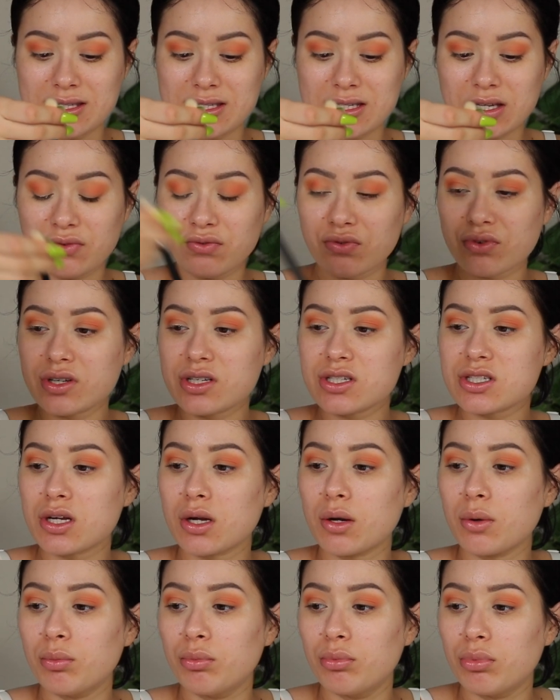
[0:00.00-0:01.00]
different
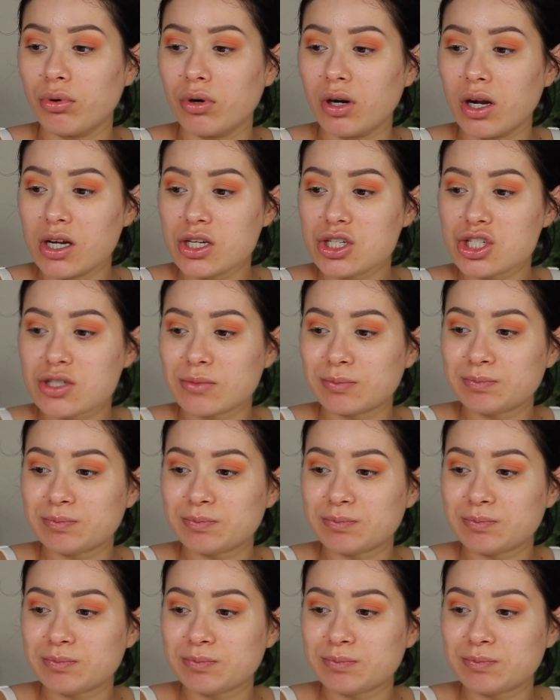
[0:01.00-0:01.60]
brush.